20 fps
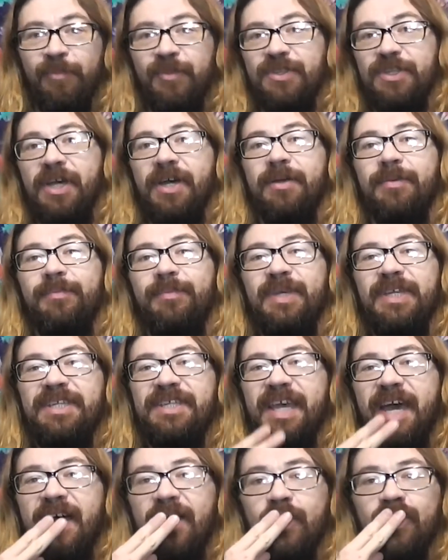So,
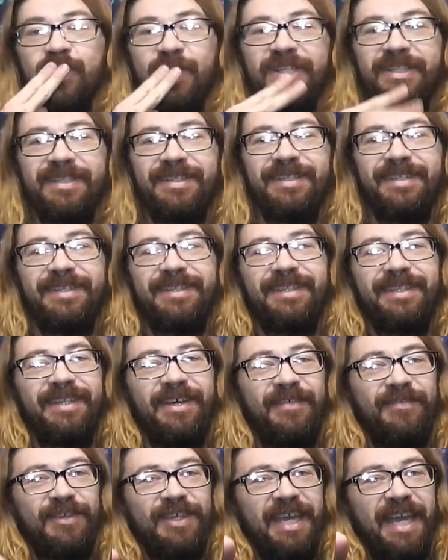peace out.
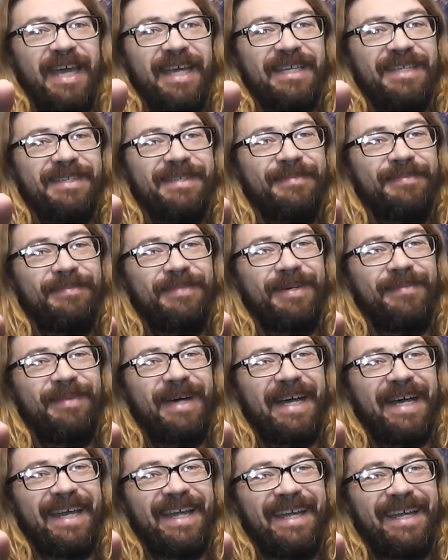Love you guys. Bye
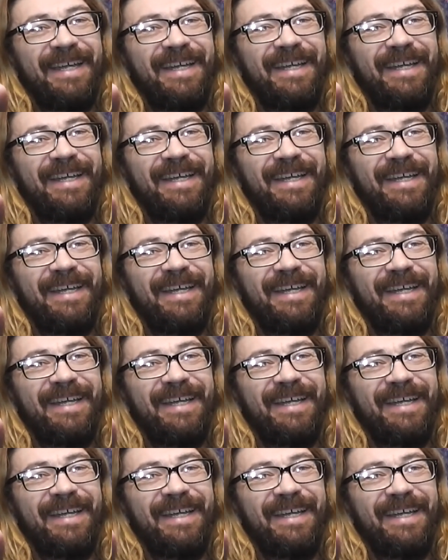bye.